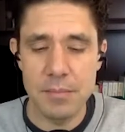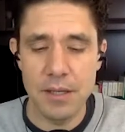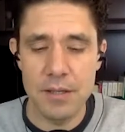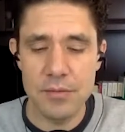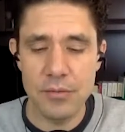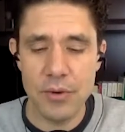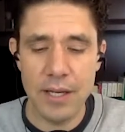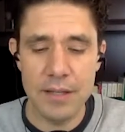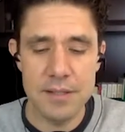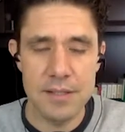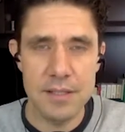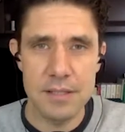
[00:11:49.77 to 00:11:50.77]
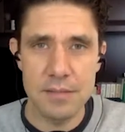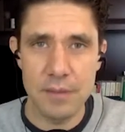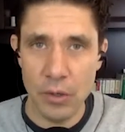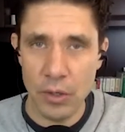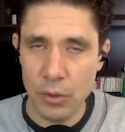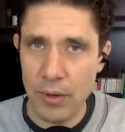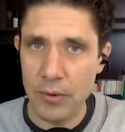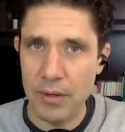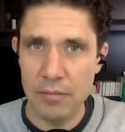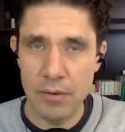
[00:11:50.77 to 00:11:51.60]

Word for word: because frankincense is very grounding,